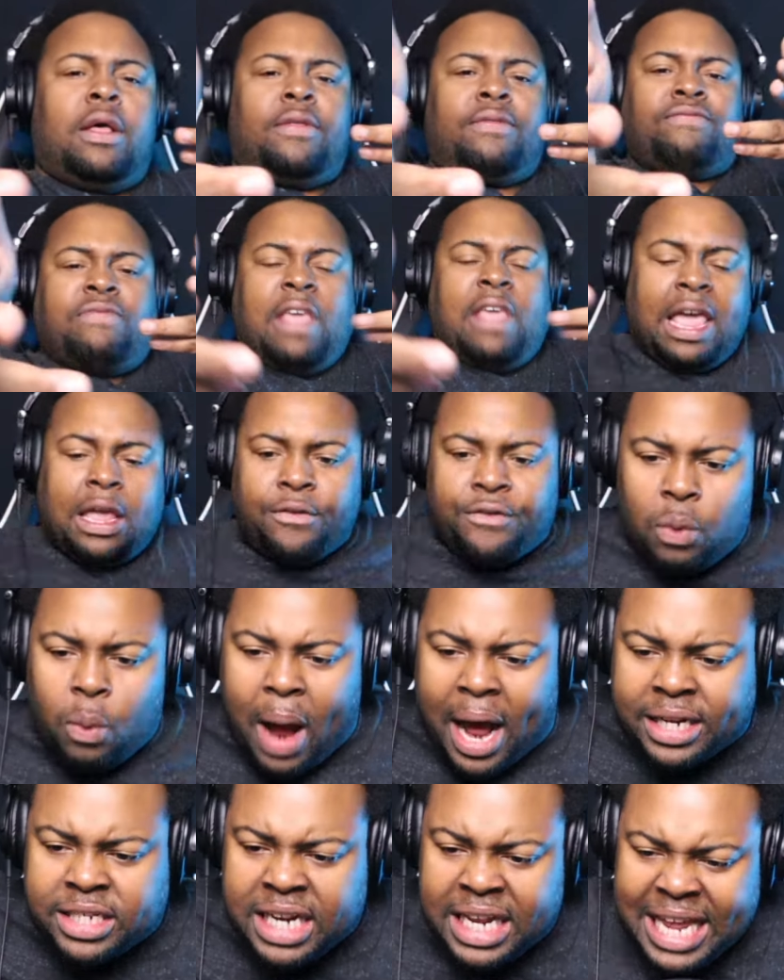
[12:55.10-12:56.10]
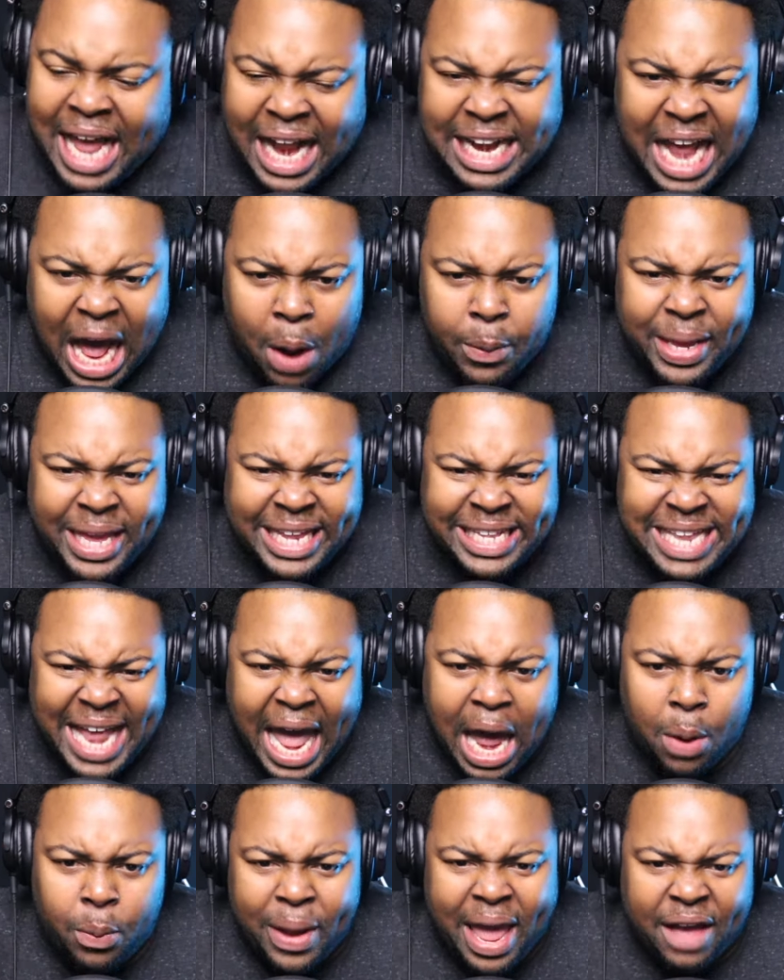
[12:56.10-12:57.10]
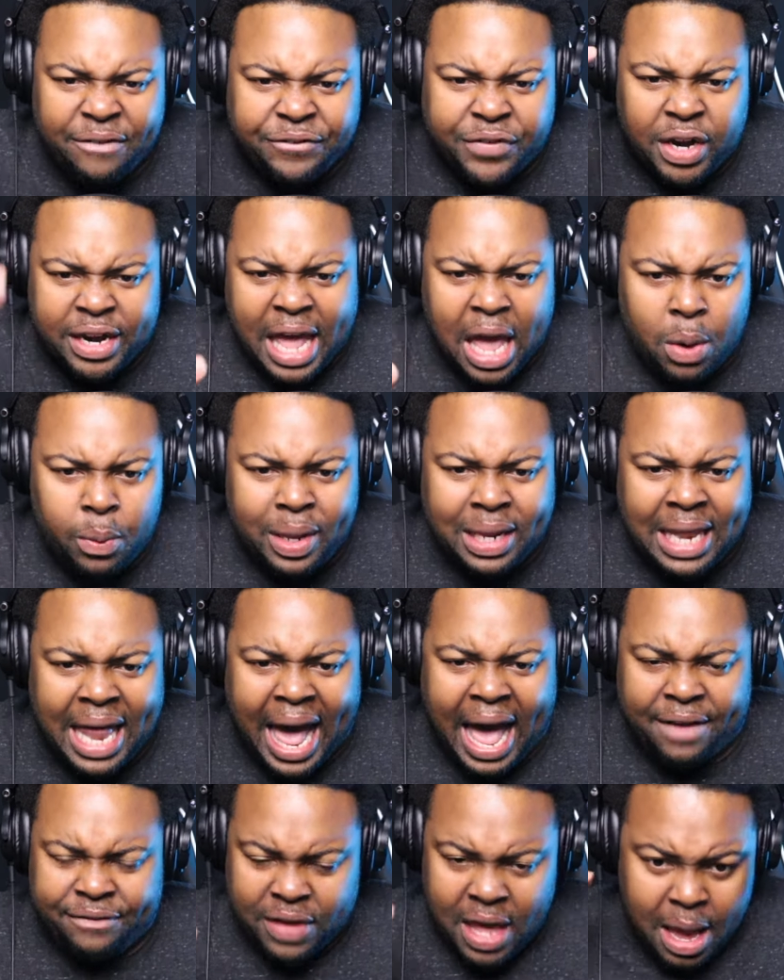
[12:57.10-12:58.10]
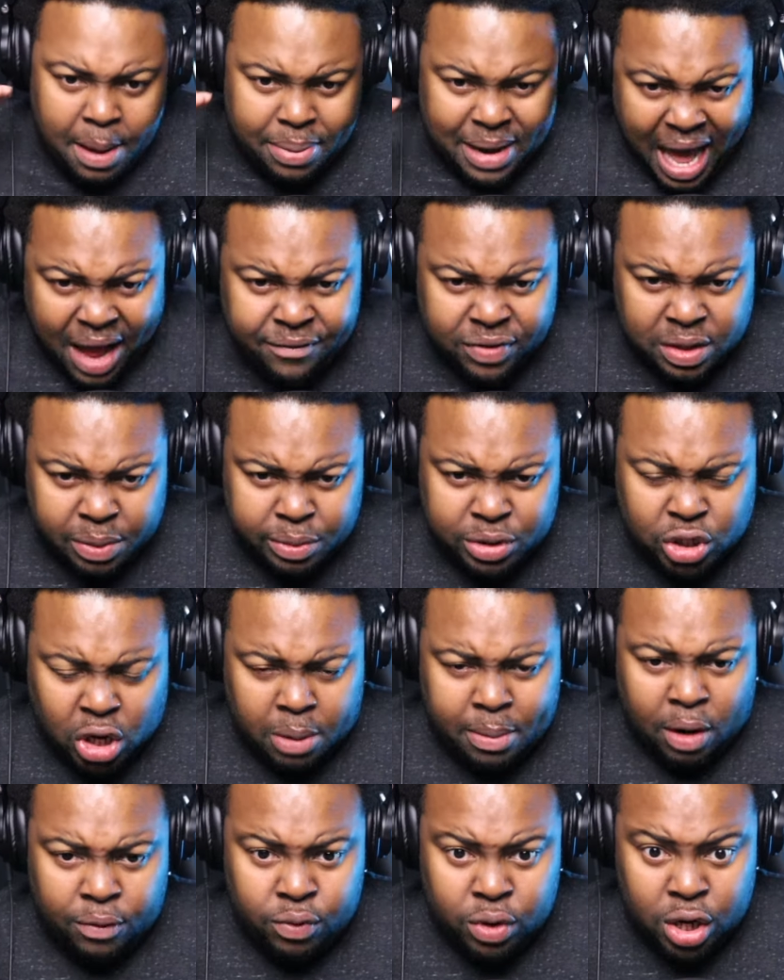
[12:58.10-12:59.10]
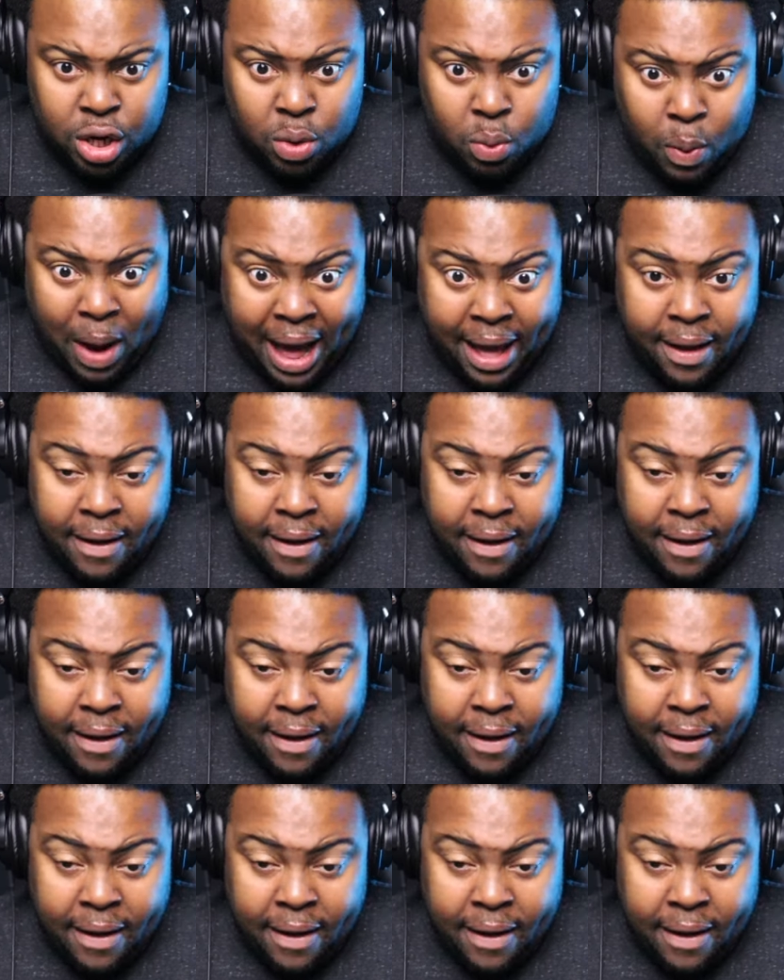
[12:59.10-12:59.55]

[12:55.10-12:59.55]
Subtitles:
Thank you for watching. Y'all know how we get down. We have fun and we laugh. But everything we talk about rooted in what?